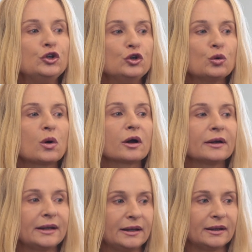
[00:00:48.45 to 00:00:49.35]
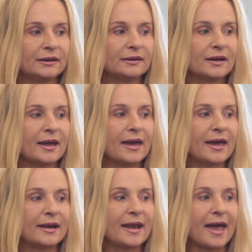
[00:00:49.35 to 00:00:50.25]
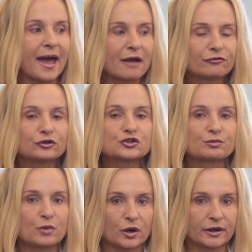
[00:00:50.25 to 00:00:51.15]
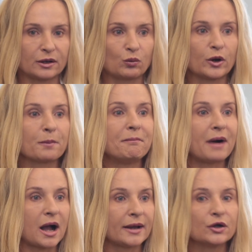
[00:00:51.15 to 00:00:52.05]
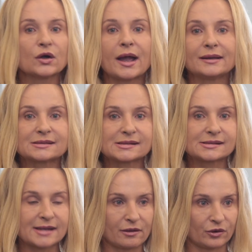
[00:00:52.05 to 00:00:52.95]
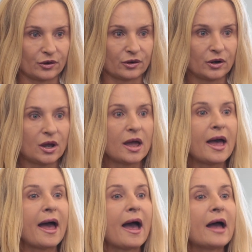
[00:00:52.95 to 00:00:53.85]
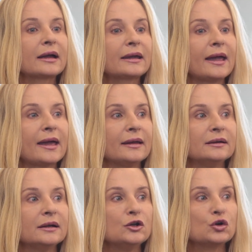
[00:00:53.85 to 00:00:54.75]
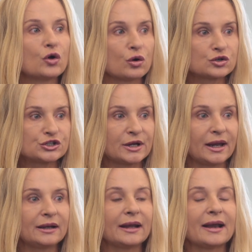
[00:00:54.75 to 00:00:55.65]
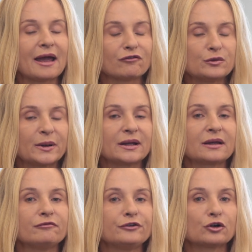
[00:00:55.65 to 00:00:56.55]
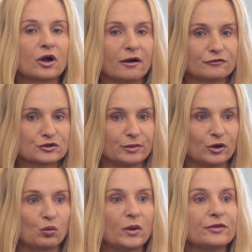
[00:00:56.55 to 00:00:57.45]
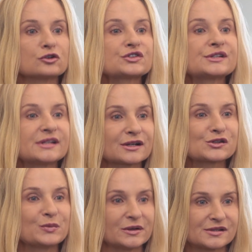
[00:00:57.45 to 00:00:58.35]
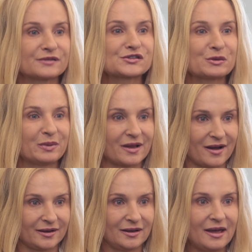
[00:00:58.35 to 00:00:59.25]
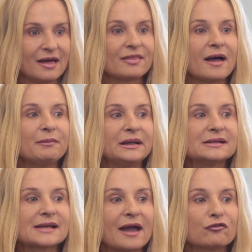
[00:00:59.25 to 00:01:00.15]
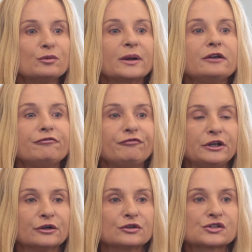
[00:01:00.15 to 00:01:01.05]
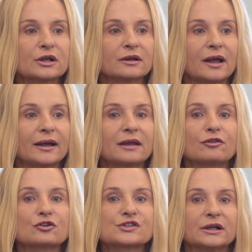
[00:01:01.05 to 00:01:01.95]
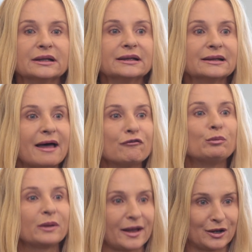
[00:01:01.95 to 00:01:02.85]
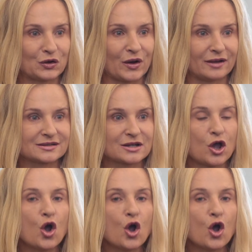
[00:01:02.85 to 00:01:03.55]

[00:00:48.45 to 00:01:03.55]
You are in an average market where buyer and seller can negotiate and everybody can feel comfortable when there's 6 months of supply. That means everybody feels like there's a level playing ground.